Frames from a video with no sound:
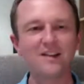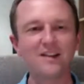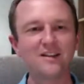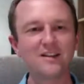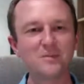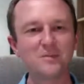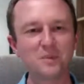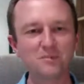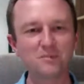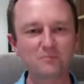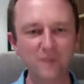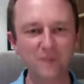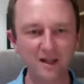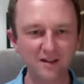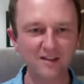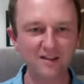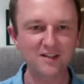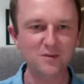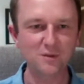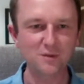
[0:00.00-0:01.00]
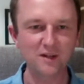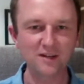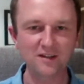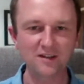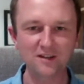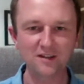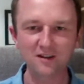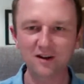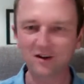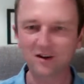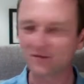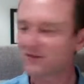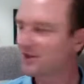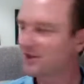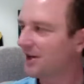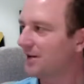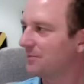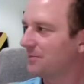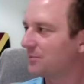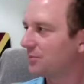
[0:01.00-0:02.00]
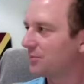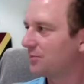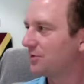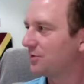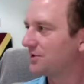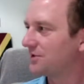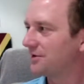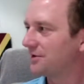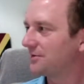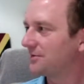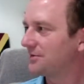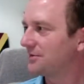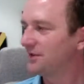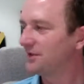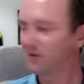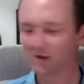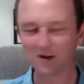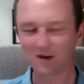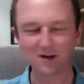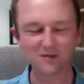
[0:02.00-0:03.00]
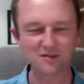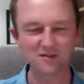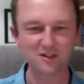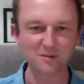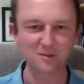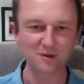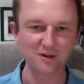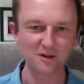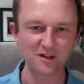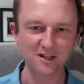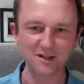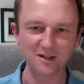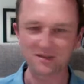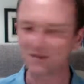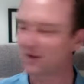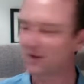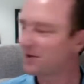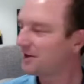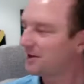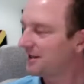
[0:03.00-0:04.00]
It's been better this week than half term, which, the half term holiday. So